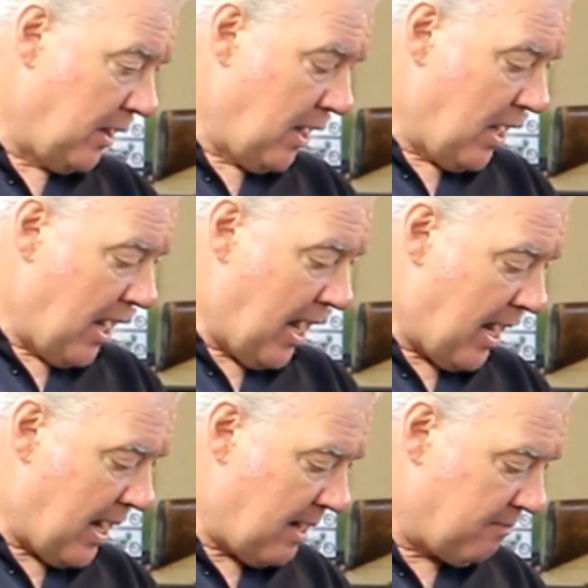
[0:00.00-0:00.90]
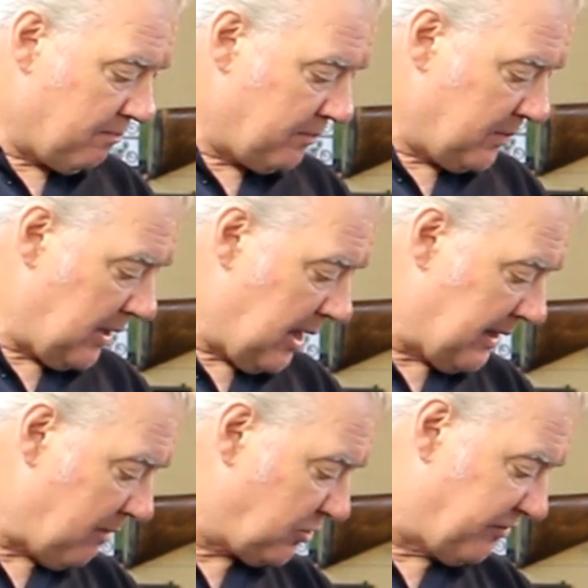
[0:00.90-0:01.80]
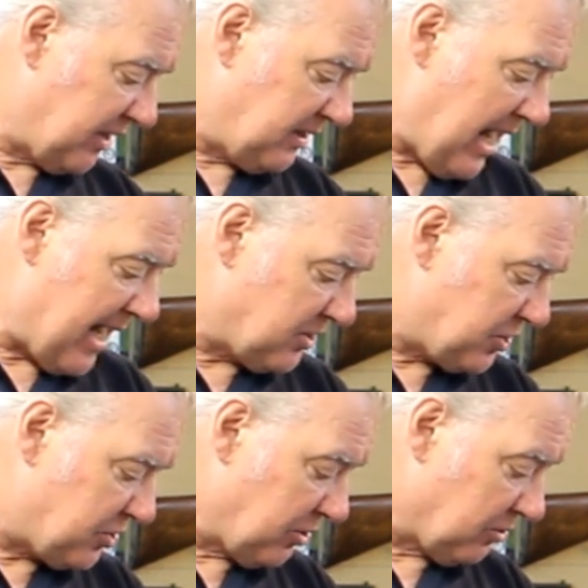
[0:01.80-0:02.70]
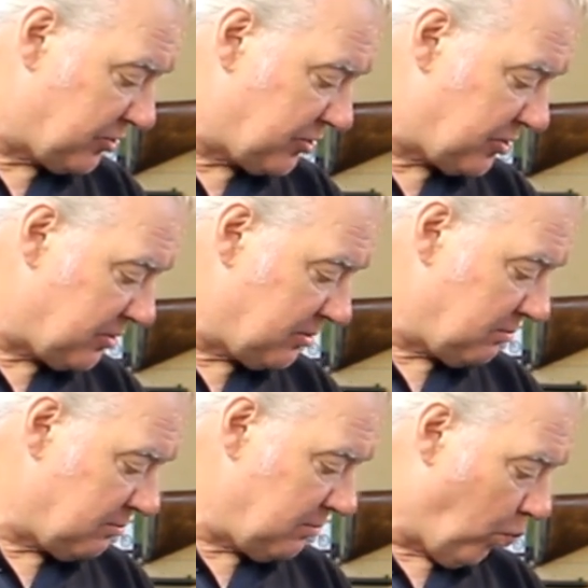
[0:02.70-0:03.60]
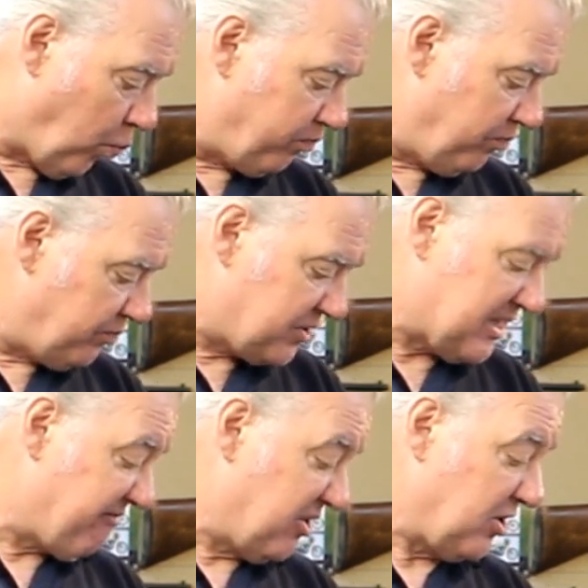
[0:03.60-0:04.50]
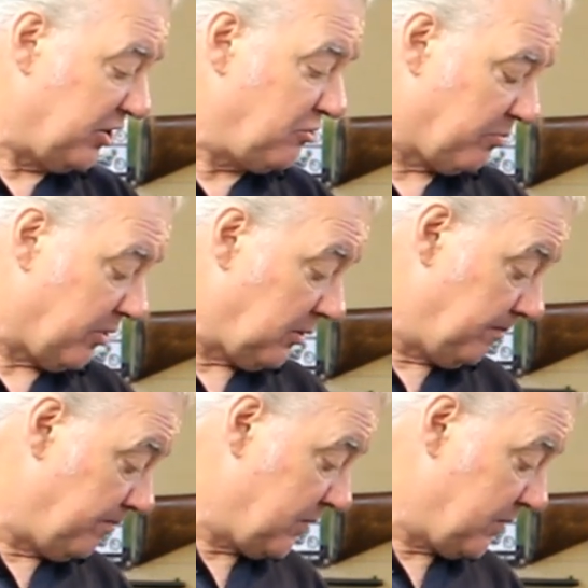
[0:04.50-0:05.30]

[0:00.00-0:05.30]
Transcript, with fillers: No, no. And out of the 8 studs, 7 are usable.